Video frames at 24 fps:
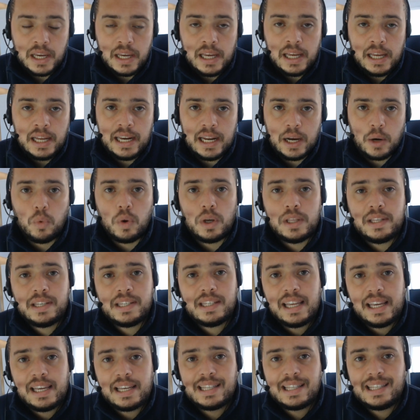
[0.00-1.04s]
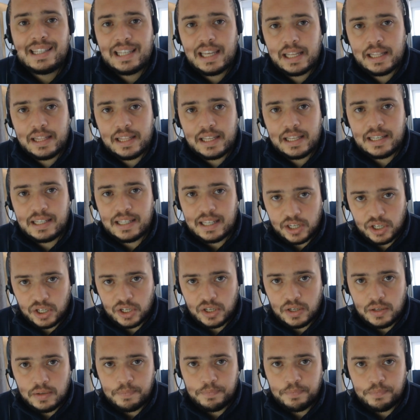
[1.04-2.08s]
Now, once they attend the
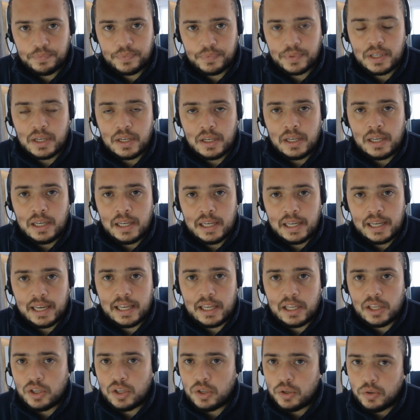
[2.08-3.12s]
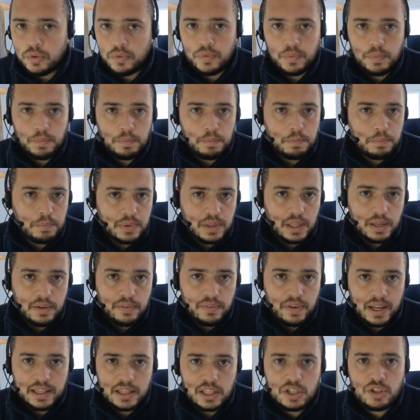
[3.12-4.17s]
session, okay, they've
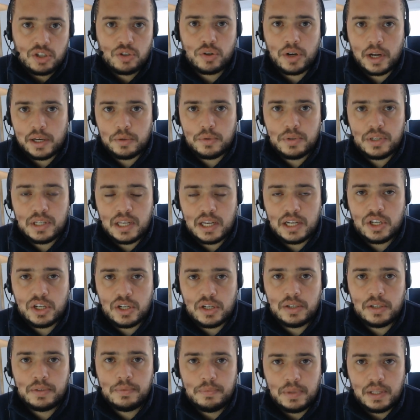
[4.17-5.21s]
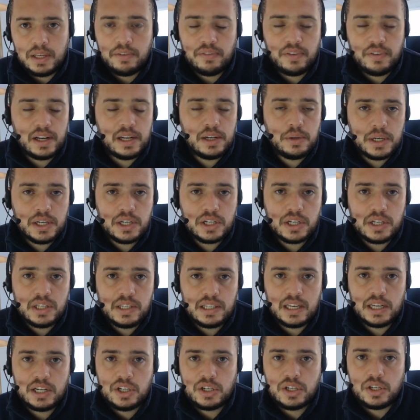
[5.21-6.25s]
had the trial session, the evaluation
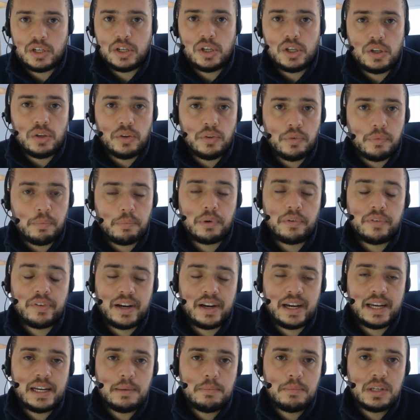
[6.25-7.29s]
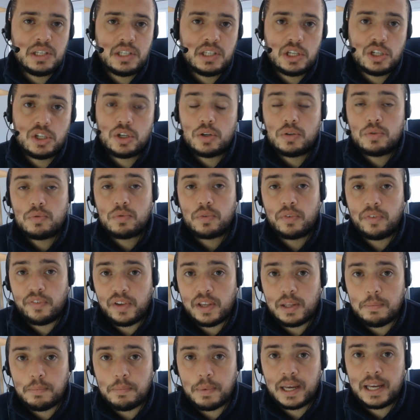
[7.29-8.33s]
session, you've provided Mrs. Jones with
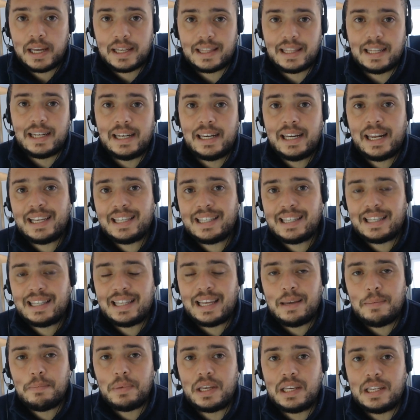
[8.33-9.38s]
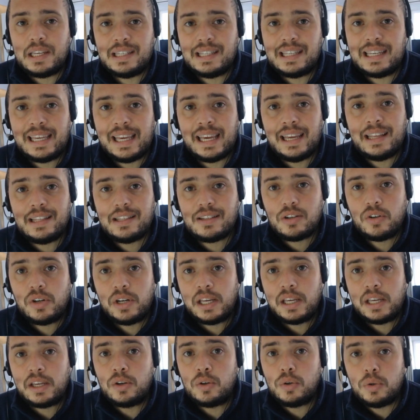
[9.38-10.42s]
feedback. The next step is to get on
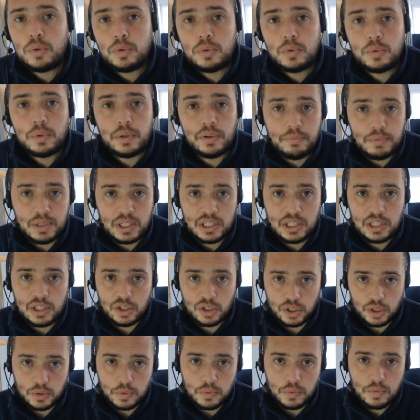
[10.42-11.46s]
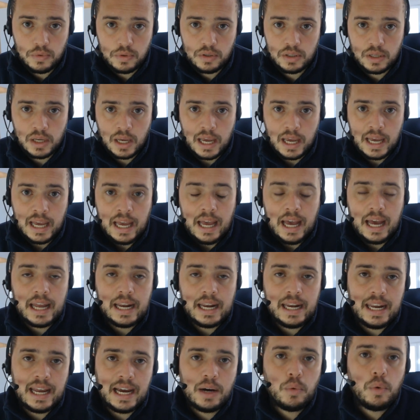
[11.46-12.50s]
a call with Mrs. Jones,
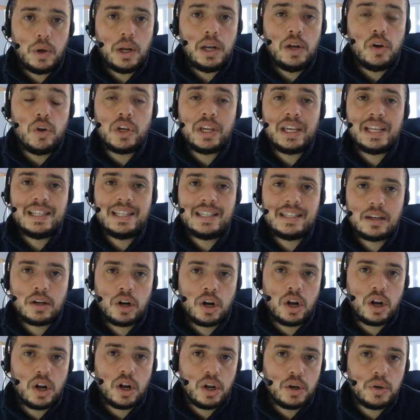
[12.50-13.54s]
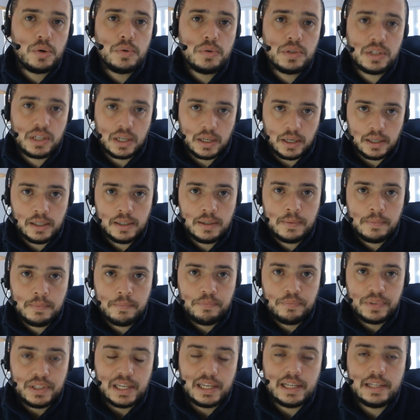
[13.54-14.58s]
and now we're looking to close her
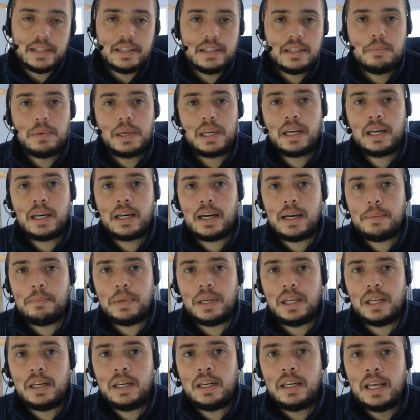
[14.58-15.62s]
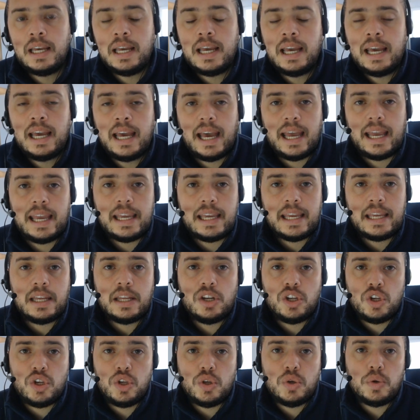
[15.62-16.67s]
into becoming a
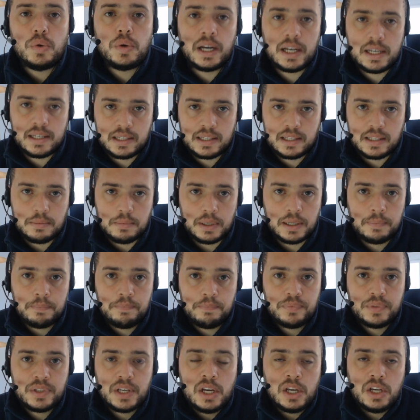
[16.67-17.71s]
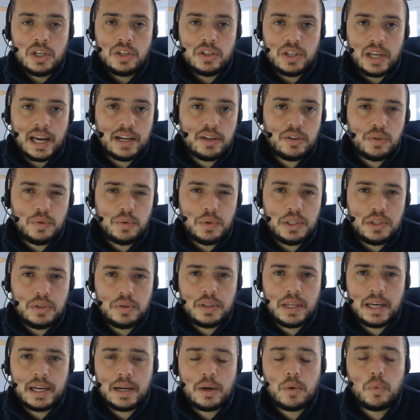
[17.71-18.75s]
new customer. So how do we do
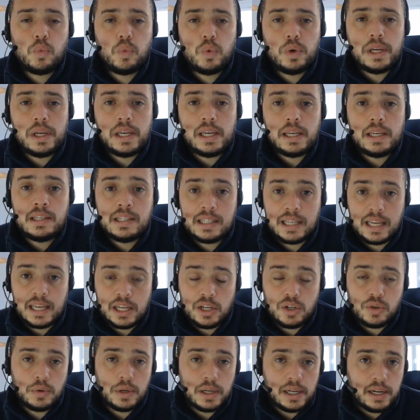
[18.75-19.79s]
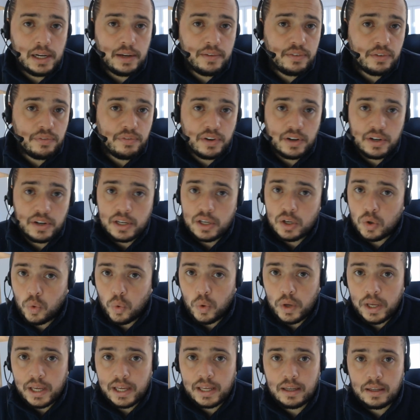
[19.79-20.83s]
that? We schedule another very
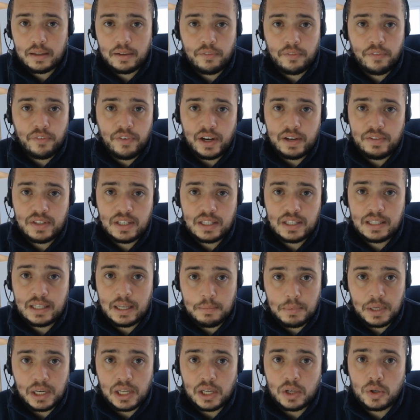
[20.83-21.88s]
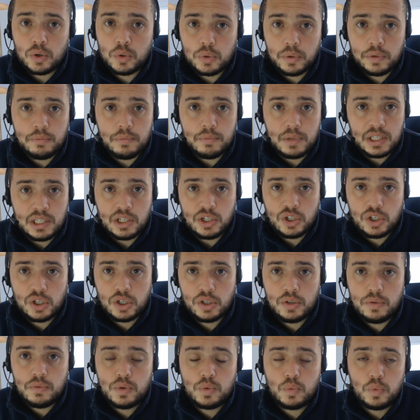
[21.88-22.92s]
quick 5 to 10 minute call with Mrs.
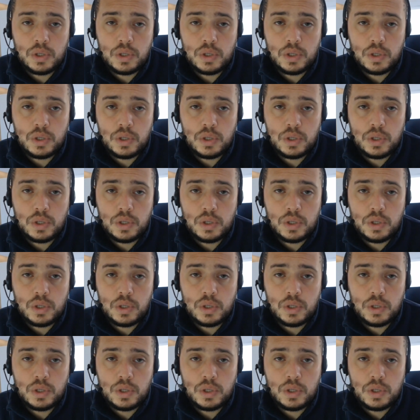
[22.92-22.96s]
Jones.